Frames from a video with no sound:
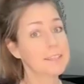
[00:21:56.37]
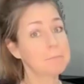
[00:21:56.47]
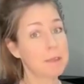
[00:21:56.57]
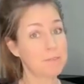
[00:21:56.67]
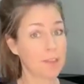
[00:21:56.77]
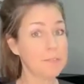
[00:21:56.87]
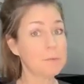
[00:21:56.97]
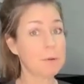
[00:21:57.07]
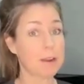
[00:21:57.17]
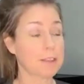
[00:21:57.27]
This is my
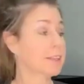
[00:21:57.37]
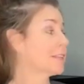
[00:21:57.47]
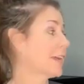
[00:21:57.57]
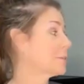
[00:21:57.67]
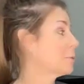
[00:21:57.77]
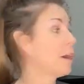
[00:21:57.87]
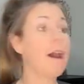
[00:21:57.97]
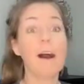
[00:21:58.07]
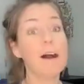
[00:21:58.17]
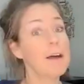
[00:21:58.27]
favorite part of the class where
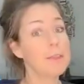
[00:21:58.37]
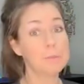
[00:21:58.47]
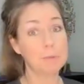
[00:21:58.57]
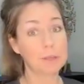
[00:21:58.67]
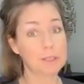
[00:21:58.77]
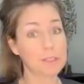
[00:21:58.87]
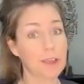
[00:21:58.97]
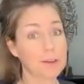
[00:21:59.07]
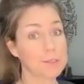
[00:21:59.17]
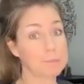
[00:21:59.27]
all the books
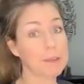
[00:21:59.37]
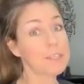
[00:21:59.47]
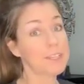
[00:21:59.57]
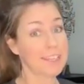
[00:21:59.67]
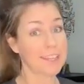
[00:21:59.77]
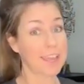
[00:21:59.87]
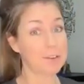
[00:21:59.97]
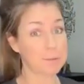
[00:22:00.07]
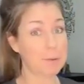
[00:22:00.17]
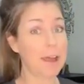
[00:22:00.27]
are, especially the
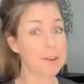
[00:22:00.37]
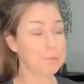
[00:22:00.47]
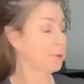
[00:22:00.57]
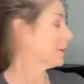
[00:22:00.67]
Harry Potter